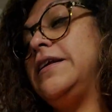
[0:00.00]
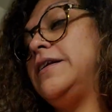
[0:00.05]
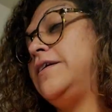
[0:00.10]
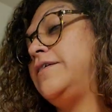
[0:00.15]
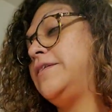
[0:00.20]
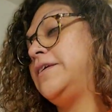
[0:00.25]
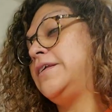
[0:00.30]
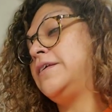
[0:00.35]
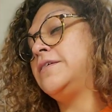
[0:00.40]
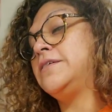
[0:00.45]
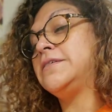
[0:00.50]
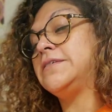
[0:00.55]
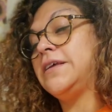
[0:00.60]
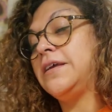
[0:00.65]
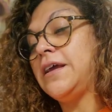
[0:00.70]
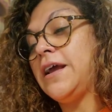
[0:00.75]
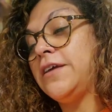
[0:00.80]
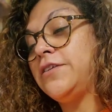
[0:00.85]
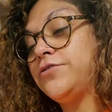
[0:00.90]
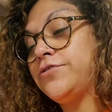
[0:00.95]
on the other side,
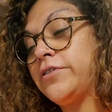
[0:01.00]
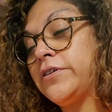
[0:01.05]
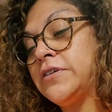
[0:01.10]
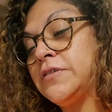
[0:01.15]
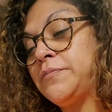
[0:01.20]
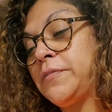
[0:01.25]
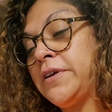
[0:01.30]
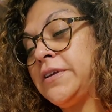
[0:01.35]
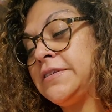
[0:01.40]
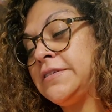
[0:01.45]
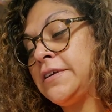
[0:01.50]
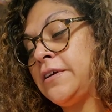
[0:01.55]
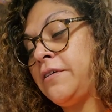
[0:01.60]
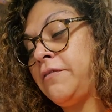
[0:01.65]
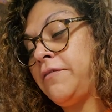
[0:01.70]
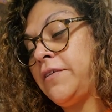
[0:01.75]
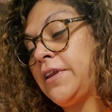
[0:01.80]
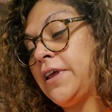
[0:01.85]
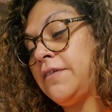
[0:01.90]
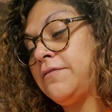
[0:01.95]
I trust
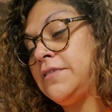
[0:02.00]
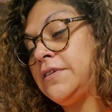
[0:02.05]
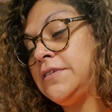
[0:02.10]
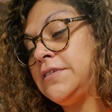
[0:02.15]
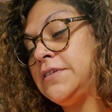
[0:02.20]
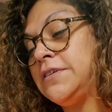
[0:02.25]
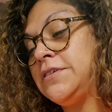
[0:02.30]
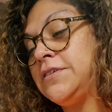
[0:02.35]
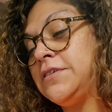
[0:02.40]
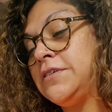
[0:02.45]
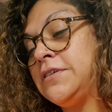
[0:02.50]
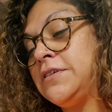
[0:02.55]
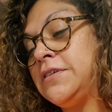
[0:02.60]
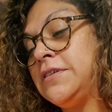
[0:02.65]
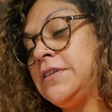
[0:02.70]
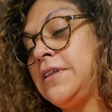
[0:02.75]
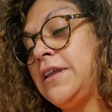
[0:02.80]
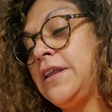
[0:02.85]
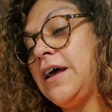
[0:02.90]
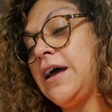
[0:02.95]
myself and have decisions
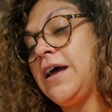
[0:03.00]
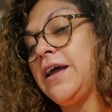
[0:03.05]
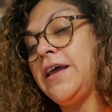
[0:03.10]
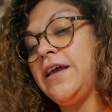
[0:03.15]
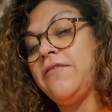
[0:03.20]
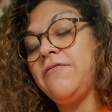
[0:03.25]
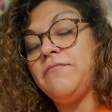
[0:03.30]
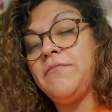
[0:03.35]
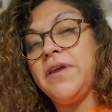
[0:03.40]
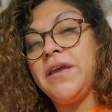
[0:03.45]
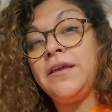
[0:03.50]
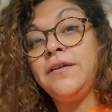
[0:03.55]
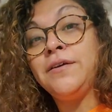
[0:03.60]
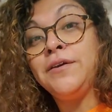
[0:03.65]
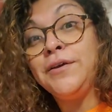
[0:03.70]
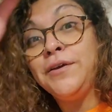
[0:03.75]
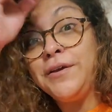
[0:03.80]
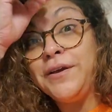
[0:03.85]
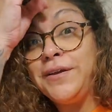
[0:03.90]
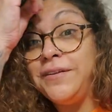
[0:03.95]
that I have made.
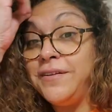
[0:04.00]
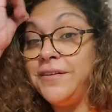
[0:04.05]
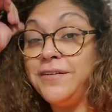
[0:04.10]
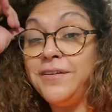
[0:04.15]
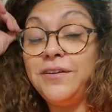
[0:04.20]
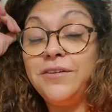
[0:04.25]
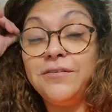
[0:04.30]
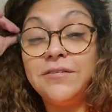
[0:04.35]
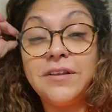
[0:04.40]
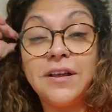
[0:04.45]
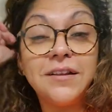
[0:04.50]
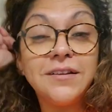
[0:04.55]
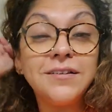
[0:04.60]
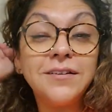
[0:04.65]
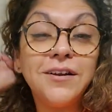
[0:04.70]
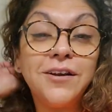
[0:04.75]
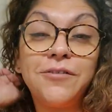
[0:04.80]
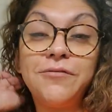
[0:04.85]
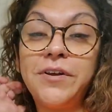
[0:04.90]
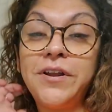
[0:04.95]
And
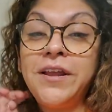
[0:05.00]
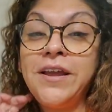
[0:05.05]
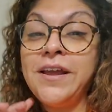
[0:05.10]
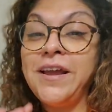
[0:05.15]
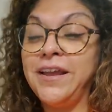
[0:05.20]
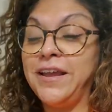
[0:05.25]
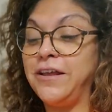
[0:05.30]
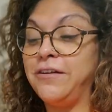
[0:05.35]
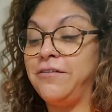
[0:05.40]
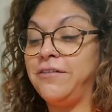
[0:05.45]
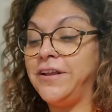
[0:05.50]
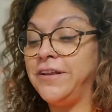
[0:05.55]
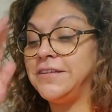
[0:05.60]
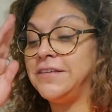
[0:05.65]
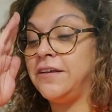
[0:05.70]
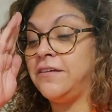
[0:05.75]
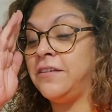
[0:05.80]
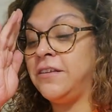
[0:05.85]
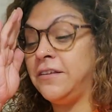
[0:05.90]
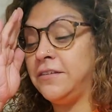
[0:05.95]
that already, I can already
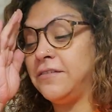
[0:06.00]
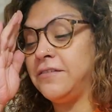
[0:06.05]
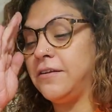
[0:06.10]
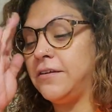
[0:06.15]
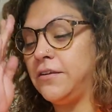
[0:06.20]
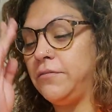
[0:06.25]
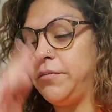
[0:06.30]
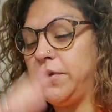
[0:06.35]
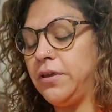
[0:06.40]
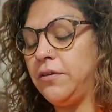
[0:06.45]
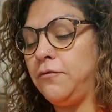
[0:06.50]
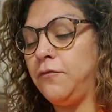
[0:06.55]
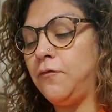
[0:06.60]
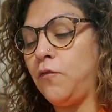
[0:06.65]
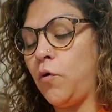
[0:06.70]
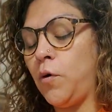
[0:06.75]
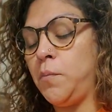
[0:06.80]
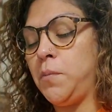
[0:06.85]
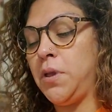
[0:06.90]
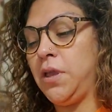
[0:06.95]
tell that it's going to be for
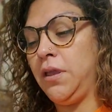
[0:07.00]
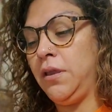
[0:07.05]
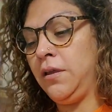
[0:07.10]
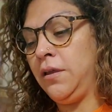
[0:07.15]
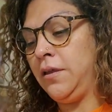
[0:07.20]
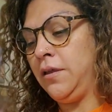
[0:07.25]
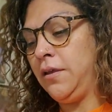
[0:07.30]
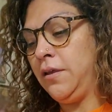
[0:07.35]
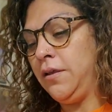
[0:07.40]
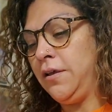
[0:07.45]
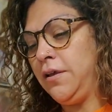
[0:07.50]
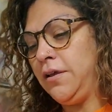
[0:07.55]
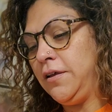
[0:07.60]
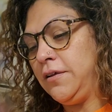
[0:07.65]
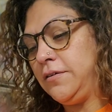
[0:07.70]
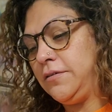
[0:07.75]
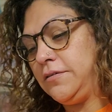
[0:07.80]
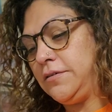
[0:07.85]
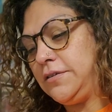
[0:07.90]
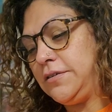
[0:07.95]
me.
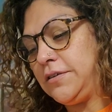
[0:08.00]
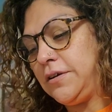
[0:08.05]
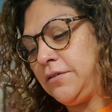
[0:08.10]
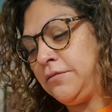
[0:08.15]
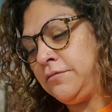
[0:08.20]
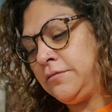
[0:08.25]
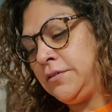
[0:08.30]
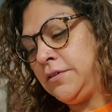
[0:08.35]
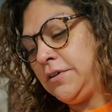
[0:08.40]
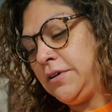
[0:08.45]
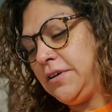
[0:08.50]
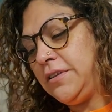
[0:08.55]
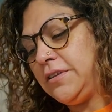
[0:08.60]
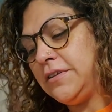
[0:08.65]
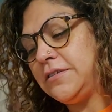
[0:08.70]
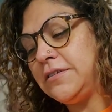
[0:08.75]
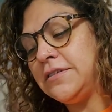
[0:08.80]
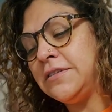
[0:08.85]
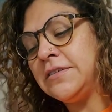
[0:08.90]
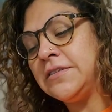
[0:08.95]
And so
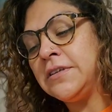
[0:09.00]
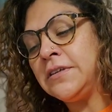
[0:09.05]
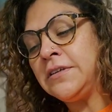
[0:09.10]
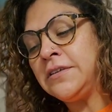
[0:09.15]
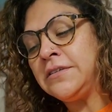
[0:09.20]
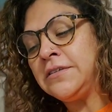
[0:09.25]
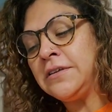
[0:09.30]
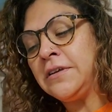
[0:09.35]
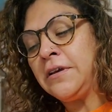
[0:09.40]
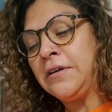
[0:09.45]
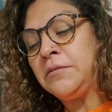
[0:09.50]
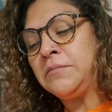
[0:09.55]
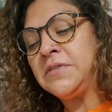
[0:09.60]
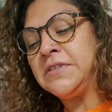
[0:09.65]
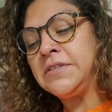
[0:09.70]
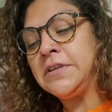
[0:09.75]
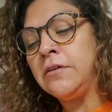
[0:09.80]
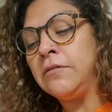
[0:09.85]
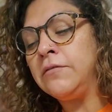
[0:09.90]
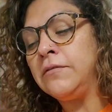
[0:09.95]
this says
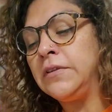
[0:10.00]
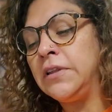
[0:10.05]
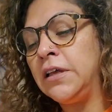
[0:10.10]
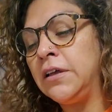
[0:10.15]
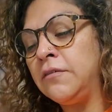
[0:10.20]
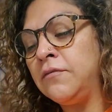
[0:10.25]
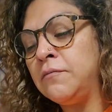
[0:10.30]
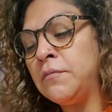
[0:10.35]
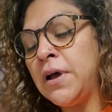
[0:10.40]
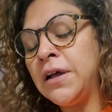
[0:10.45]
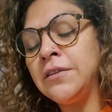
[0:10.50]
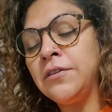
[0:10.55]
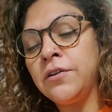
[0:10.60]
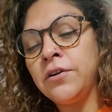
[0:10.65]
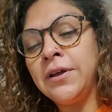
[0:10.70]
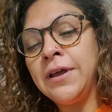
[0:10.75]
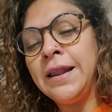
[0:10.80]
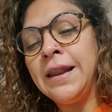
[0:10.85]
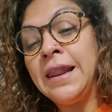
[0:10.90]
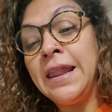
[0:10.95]
self-love
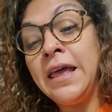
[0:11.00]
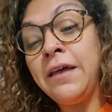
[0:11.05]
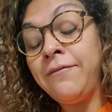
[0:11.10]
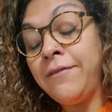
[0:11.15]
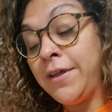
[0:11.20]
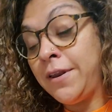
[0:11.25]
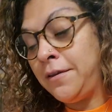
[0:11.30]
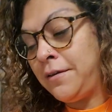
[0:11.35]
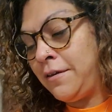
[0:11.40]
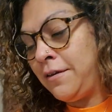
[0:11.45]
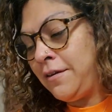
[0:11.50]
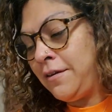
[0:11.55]
mantra 11.